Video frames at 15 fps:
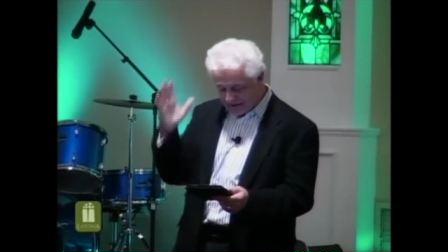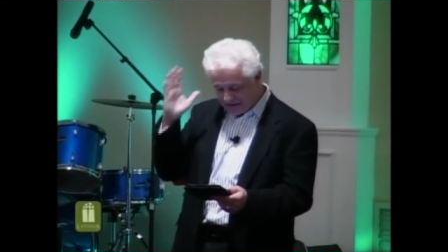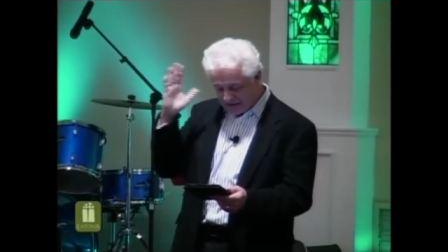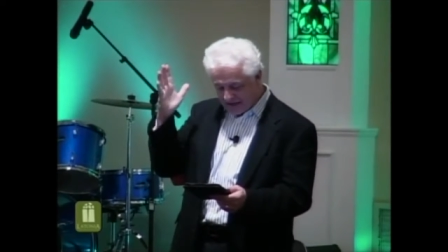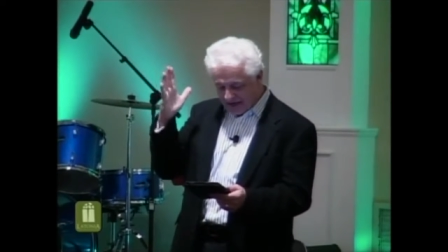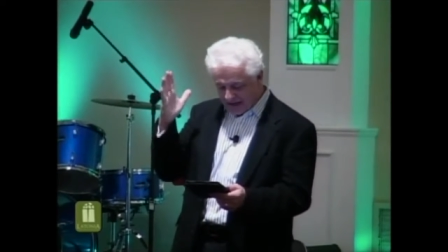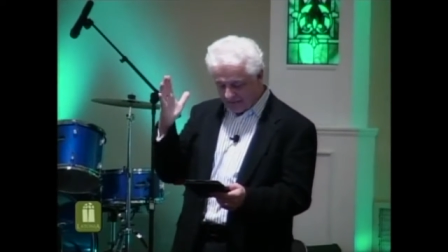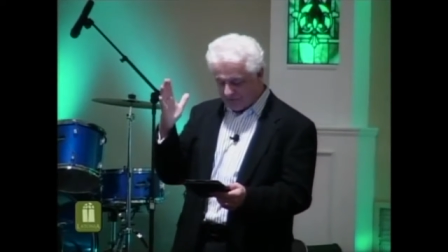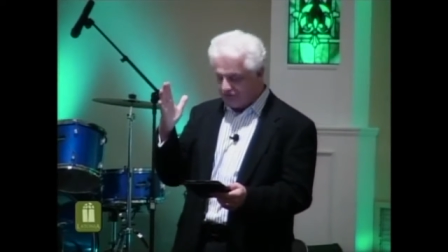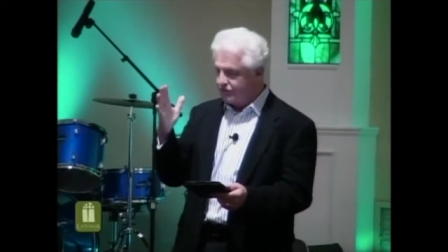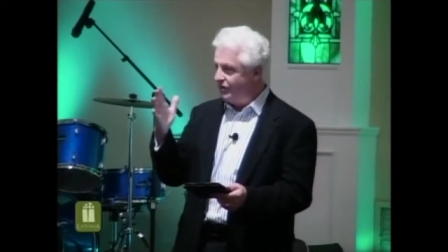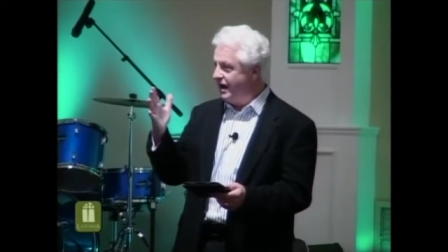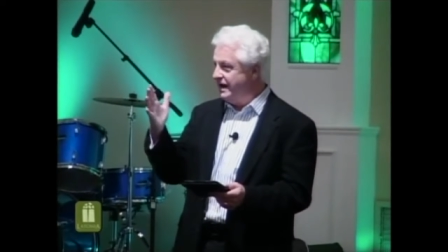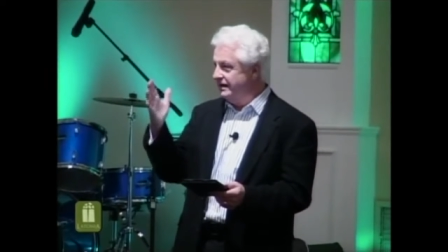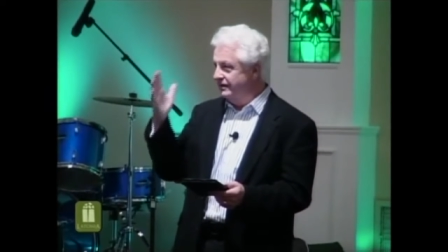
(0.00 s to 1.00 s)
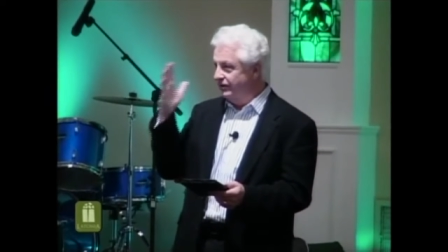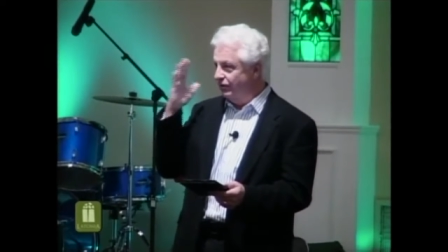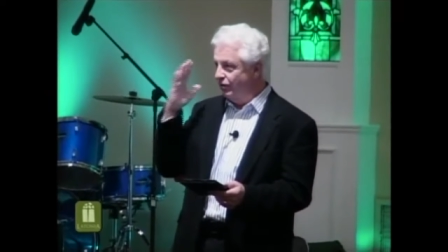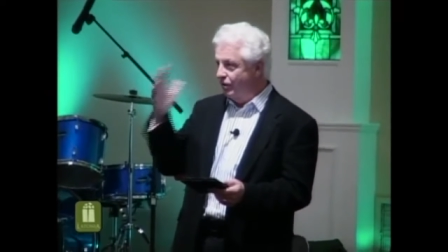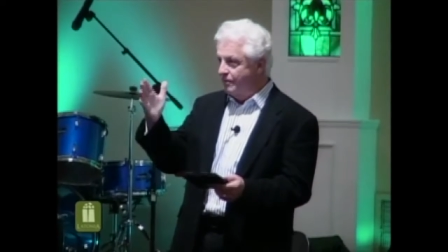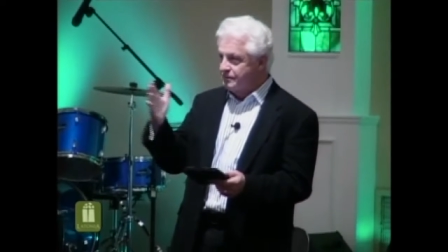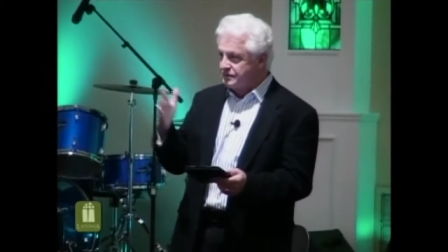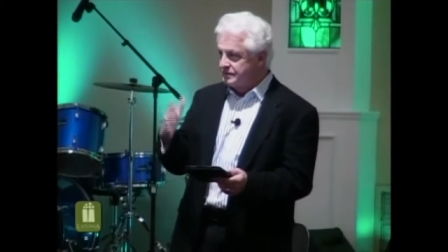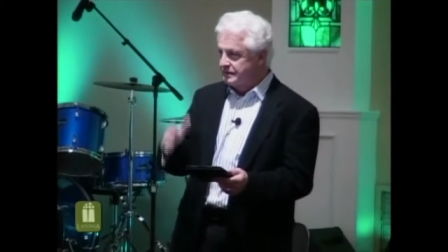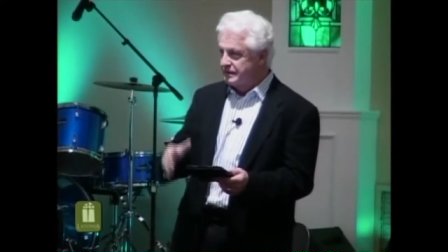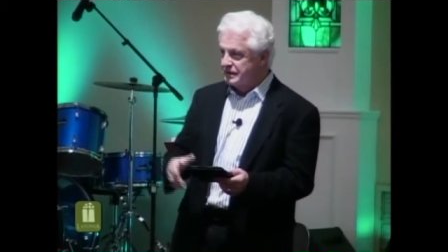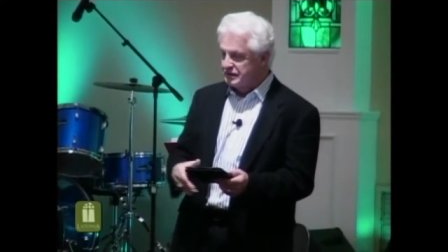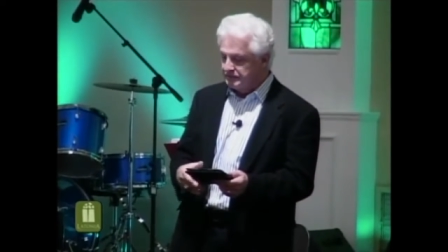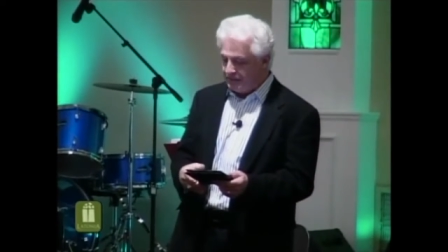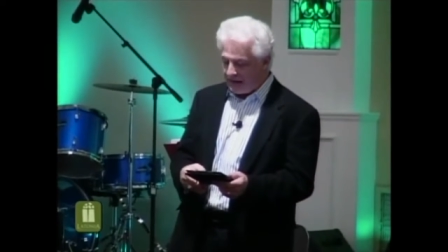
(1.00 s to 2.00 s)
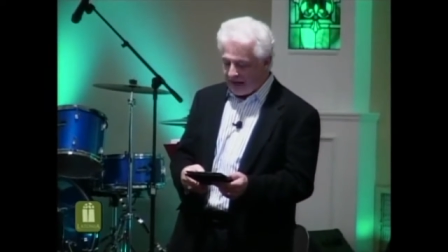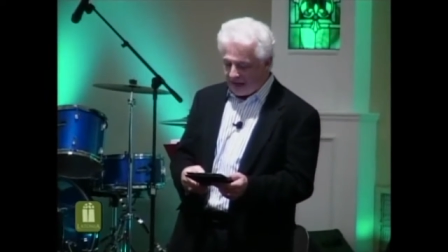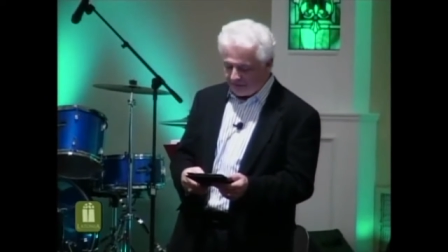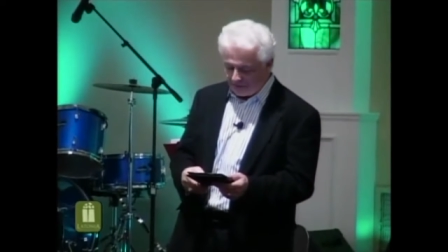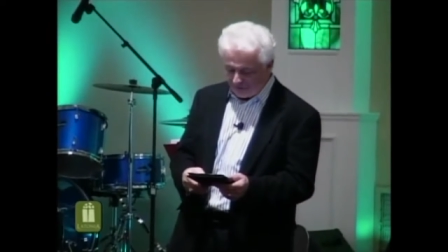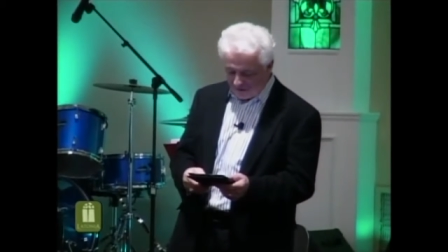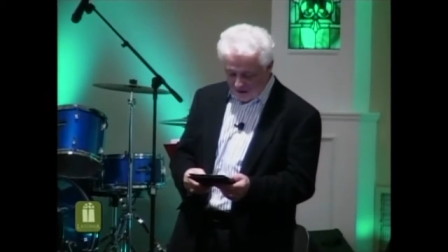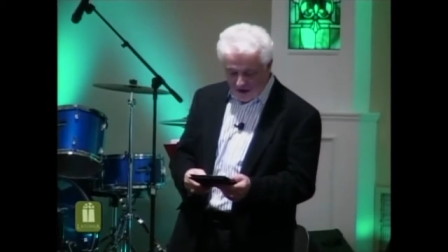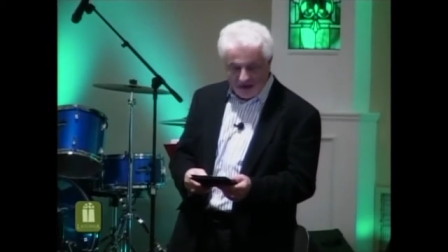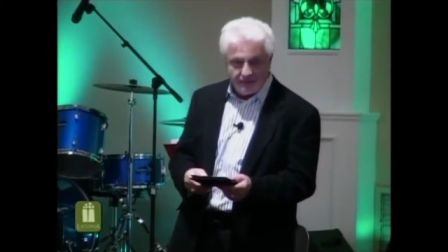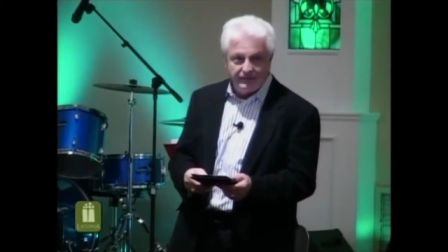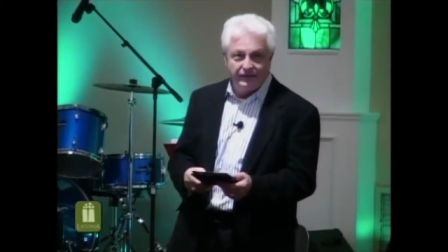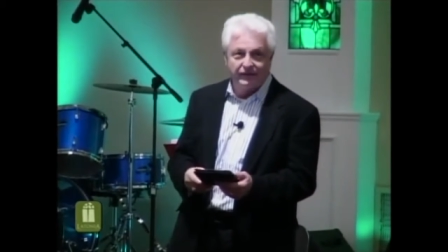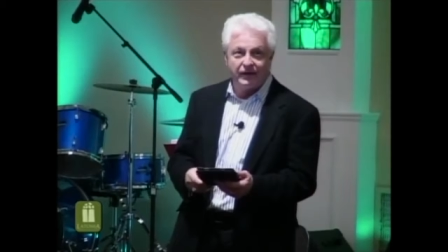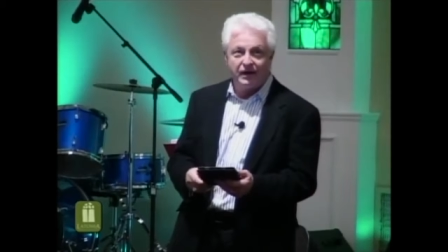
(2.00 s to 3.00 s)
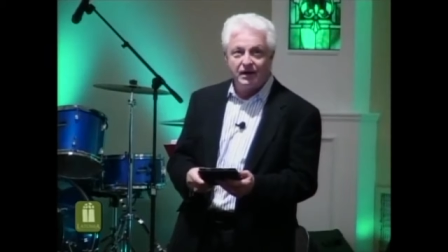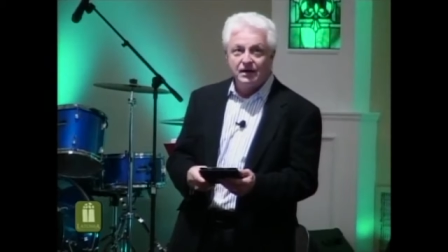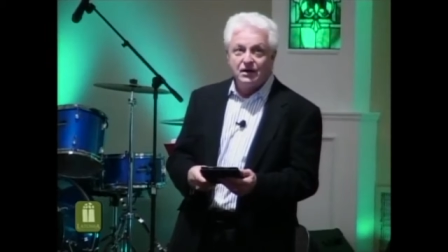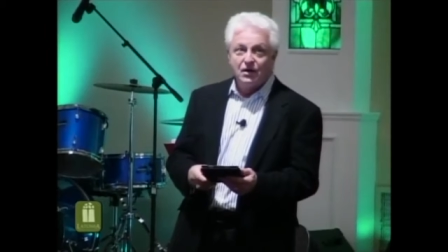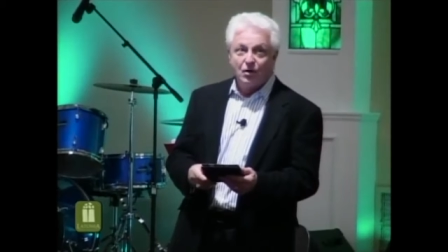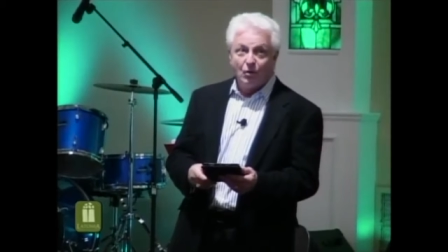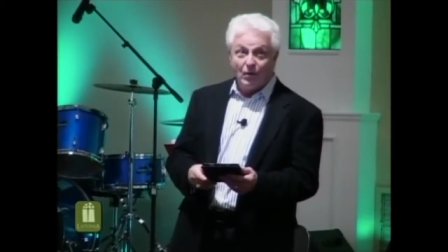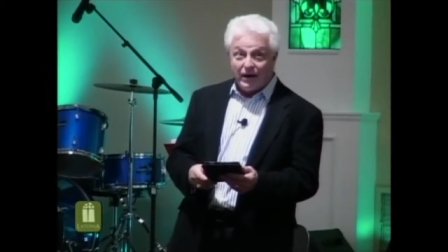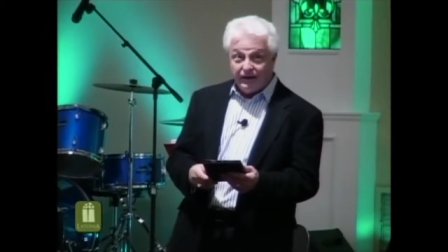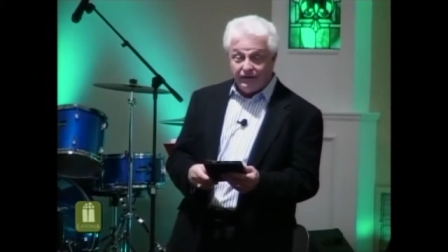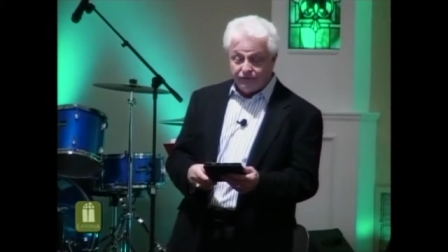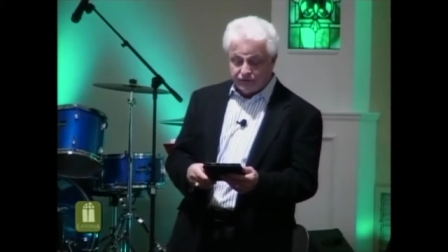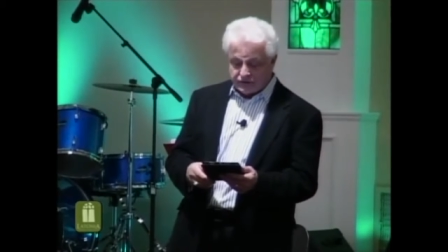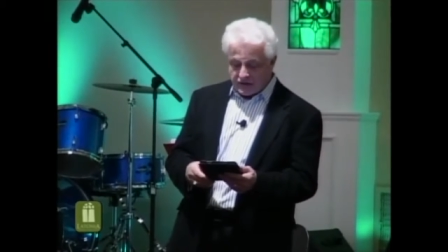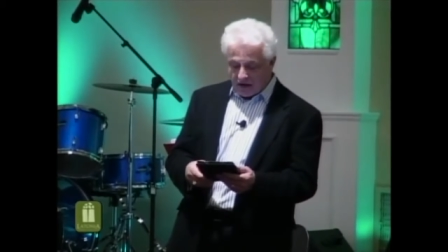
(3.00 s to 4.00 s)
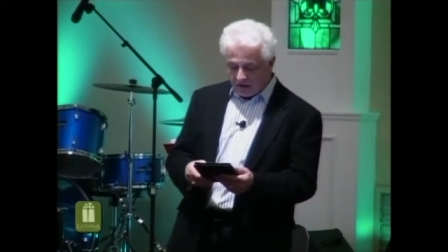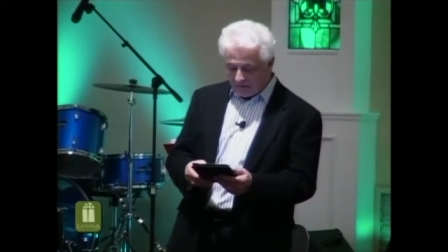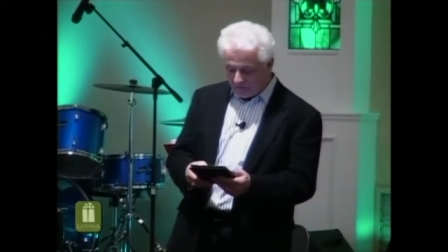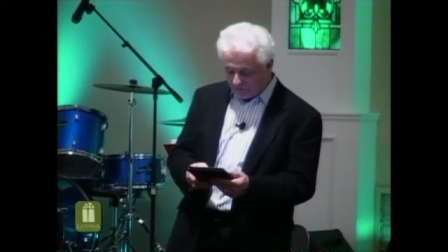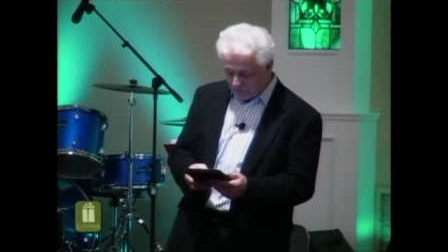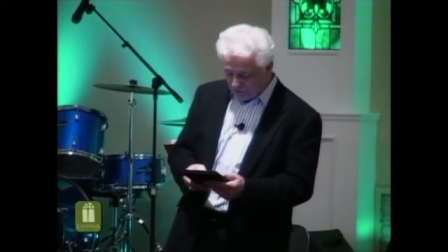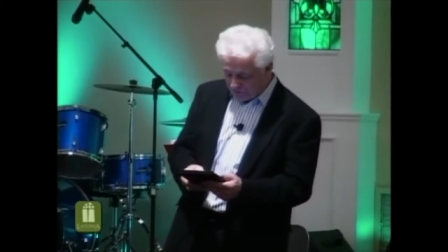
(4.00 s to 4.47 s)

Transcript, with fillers: to stand up straight and the groomsmen to spit out their gum and the wedding photographer